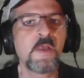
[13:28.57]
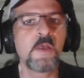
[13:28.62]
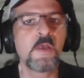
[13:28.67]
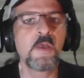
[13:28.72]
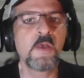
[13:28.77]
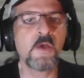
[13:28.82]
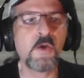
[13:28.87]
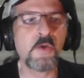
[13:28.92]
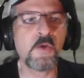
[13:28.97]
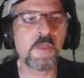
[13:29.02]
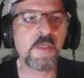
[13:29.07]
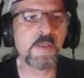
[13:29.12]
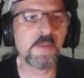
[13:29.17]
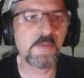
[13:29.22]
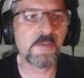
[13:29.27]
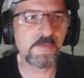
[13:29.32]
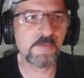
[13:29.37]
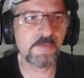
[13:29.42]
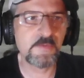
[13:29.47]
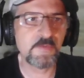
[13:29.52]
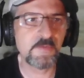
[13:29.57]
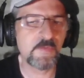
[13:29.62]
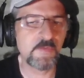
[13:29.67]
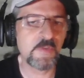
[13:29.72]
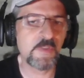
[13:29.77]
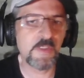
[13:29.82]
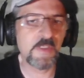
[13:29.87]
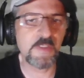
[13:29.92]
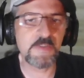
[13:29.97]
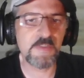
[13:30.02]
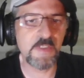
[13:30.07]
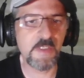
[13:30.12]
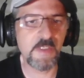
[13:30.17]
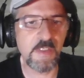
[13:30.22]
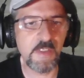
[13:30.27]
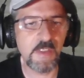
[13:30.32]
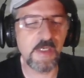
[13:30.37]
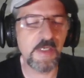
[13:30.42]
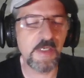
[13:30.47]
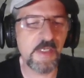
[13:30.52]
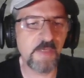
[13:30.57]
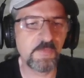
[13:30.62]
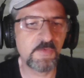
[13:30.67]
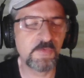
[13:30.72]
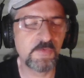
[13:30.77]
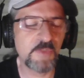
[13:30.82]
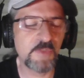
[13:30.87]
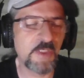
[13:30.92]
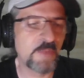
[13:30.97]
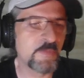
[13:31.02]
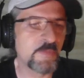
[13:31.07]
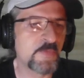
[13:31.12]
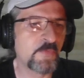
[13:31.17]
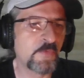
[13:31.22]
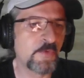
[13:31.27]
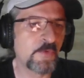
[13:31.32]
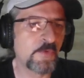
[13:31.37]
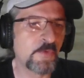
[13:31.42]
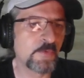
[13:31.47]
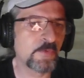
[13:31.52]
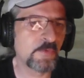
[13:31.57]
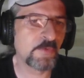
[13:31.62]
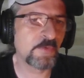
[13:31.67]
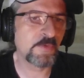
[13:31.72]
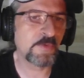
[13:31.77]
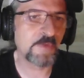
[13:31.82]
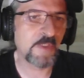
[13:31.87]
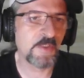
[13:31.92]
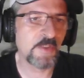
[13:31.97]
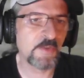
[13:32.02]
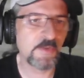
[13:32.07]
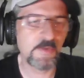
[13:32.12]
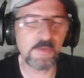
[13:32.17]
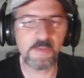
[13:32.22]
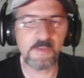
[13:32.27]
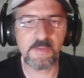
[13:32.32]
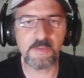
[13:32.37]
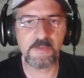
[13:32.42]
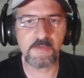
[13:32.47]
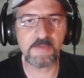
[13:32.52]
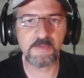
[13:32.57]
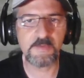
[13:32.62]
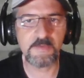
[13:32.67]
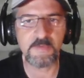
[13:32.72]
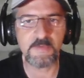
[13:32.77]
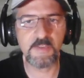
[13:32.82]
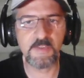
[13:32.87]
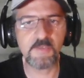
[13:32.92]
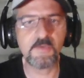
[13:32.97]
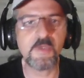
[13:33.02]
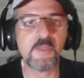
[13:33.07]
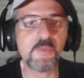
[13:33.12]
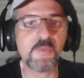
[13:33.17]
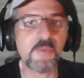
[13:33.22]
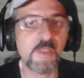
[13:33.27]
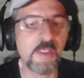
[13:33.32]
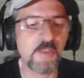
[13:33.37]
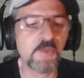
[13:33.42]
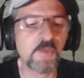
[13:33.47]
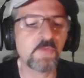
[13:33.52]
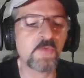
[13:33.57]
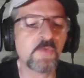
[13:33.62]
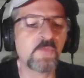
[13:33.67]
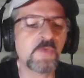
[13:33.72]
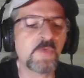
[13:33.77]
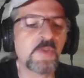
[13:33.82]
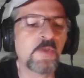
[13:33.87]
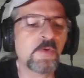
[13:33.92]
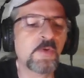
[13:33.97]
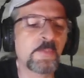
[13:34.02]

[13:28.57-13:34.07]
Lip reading: Okay, and I have 2 games for you, and see you at the end of the video.